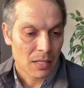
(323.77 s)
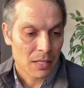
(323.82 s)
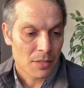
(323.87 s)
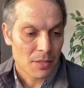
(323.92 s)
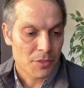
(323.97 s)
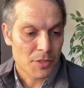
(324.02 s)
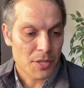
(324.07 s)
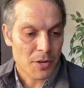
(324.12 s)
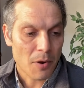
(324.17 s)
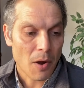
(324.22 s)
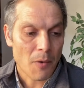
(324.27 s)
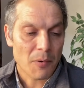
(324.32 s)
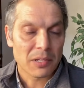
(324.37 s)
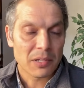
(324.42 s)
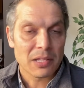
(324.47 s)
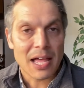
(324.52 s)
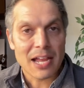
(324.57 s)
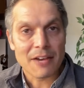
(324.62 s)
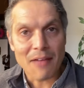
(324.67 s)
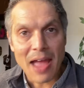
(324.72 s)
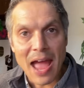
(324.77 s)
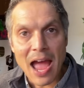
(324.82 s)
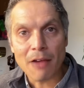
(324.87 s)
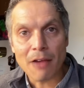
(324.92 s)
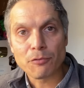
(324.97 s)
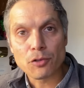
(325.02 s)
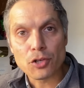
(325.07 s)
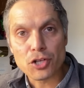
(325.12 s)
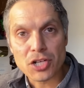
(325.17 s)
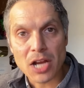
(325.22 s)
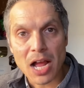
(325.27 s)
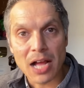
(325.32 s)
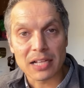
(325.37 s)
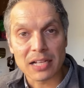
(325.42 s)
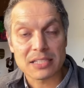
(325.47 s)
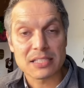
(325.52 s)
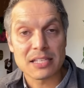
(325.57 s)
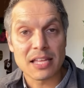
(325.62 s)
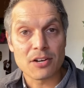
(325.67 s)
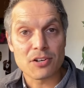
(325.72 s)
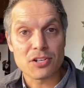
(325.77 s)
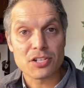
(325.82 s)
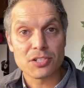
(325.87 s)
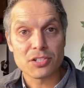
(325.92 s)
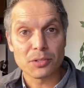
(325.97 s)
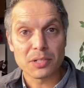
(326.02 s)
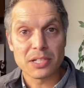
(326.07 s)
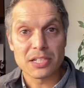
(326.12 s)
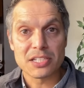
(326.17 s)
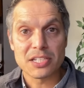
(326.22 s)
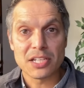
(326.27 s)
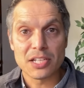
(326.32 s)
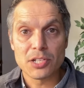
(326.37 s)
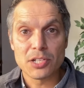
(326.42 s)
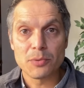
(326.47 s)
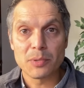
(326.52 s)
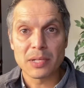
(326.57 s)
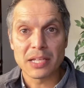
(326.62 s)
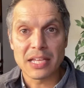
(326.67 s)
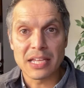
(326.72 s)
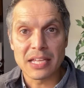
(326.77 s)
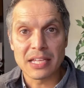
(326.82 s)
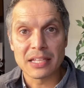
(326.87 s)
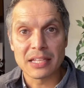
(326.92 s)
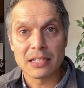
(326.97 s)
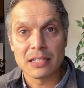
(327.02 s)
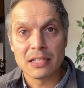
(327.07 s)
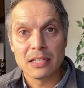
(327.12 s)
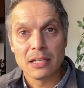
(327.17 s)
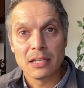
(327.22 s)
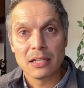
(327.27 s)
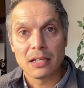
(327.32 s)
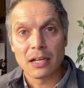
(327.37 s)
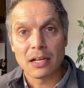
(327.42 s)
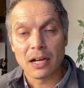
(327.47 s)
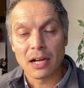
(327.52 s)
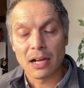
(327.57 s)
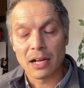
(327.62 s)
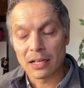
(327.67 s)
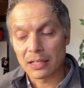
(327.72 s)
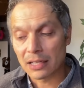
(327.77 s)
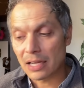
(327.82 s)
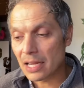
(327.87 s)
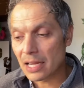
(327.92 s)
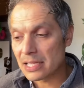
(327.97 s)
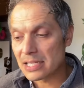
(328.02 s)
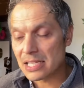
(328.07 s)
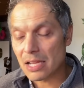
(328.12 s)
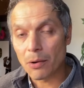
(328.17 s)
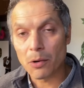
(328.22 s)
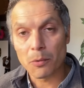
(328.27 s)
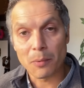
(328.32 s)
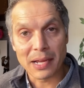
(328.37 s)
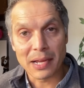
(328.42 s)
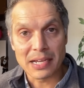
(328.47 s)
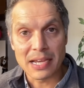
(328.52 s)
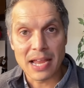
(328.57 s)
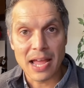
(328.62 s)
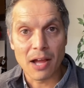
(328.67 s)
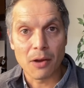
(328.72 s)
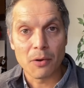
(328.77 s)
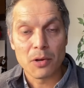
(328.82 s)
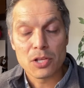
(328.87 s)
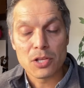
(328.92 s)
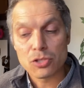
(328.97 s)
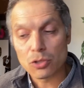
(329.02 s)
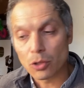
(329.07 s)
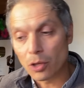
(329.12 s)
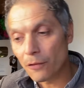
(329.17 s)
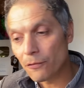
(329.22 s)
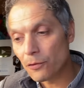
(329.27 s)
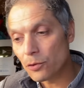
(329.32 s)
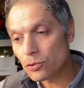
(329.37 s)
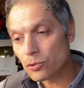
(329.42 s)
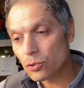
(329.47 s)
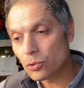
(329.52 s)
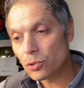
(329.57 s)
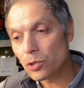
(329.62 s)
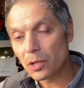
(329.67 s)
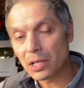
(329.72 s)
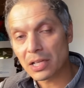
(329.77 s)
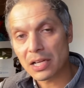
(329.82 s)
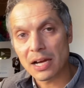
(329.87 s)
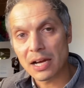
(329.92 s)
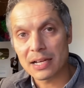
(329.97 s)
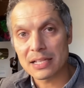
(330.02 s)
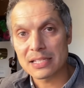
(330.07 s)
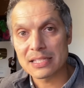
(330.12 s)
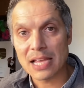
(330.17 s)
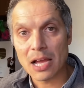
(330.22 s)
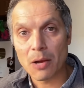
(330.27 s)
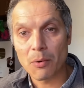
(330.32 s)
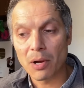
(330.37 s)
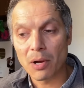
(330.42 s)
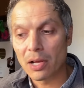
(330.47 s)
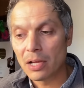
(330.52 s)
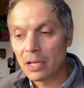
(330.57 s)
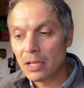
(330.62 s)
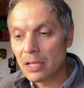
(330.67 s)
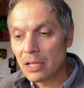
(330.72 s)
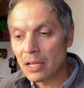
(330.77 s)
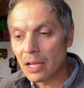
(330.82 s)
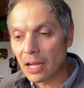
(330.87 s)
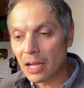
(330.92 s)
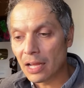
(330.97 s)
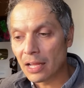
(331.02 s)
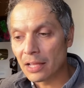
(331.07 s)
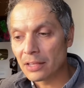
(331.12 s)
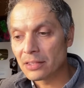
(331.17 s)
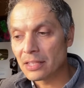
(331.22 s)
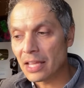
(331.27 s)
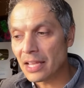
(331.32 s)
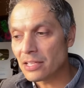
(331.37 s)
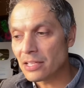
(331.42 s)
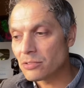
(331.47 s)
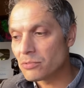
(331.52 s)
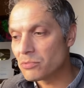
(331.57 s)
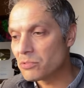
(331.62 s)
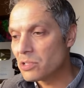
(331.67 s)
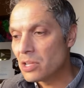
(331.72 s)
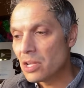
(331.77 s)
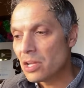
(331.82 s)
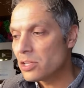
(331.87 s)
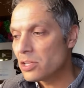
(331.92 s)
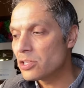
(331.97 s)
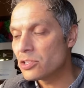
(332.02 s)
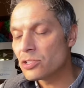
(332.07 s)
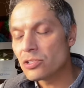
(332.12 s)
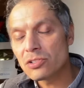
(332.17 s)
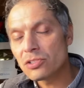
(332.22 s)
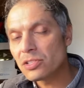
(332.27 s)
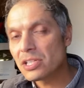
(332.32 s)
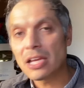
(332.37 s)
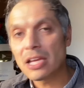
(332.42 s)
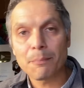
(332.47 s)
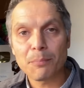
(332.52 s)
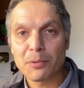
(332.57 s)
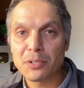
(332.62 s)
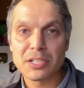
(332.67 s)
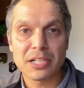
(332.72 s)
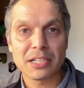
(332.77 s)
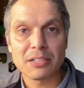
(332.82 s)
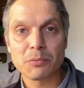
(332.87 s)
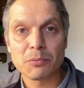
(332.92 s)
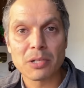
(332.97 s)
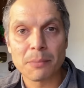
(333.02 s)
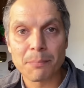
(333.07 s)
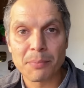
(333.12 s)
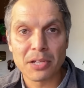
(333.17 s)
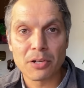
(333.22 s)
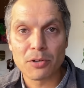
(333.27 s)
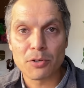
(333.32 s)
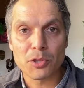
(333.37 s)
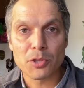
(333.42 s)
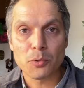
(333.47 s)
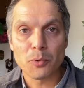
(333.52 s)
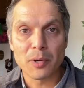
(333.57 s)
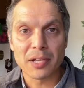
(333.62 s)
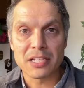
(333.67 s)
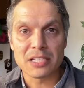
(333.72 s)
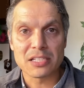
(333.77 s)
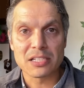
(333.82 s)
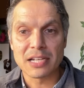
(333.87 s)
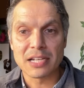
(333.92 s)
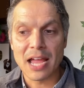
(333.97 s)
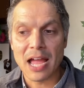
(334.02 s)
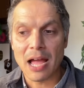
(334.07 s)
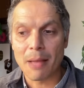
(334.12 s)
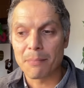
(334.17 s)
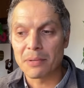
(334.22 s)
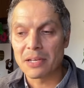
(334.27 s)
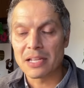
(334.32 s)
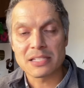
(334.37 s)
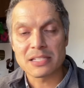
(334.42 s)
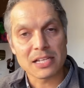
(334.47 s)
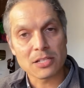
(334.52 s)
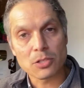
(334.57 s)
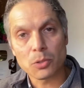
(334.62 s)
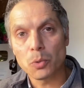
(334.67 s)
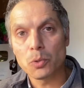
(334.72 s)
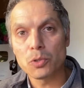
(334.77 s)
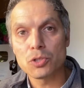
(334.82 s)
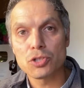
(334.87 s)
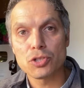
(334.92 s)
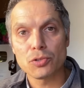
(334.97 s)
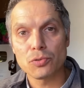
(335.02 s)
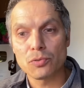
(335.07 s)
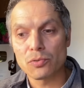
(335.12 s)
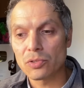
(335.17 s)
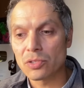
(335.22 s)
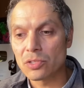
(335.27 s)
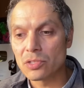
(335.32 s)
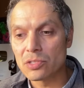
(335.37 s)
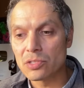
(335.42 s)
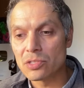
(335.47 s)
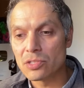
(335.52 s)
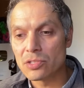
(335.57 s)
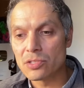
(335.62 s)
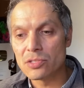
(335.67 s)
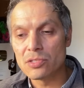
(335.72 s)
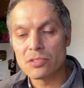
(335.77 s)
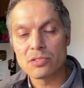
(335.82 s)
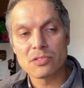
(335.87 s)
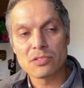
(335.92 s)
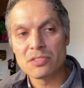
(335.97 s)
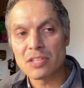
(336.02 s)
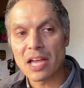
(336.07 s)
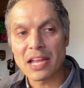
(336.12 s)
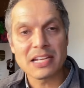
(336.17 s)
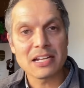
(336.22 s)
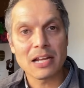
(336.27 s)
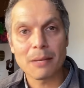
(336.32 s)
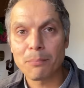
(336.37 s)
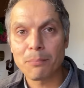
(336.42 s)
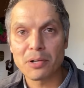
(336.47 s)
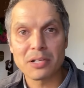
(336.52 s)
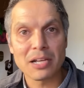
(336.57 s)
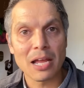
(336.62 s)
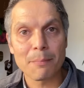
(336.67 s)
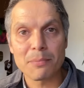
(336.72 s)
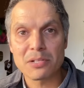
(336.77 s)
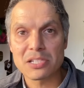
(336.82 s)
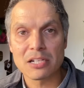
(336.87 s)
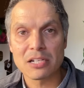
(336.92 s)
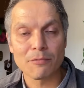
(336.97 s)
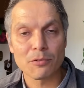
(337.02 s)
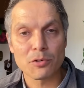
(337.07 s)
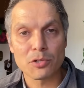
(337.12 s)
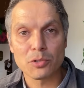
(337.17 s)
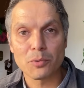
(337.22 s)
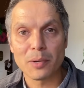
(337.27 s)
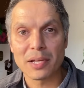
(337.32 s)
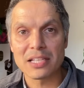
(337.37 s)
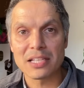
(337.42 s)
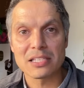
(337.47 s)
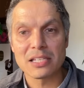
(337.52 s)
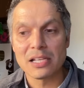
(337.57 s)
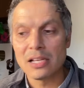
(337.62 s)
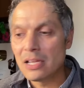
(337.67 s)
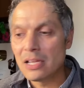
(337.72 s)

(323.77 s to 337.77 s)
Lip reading: There are a lot of aftershocks that are still continuing in Kanazawa right now. So if you do go to Kanazawa, you can't predict when a big earthquake is going to happen. As I told you, 99.9% of earthquakes